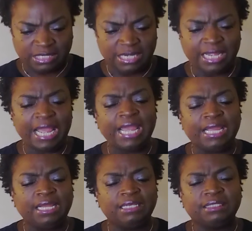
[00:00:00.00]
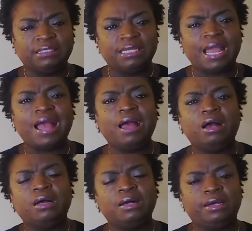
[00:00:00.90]
to gain
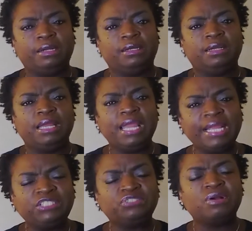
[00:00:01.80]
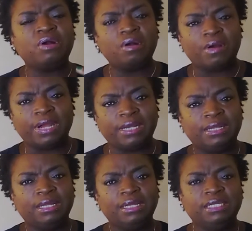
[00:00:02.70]
our honor. Extra hard
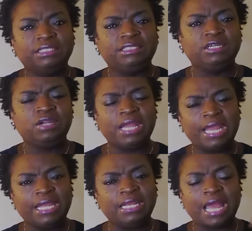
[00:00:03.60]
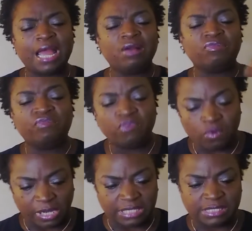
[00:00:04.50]
to gain our
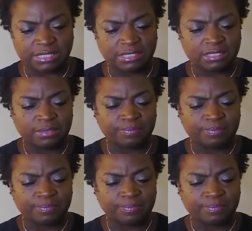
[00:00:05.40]
voice.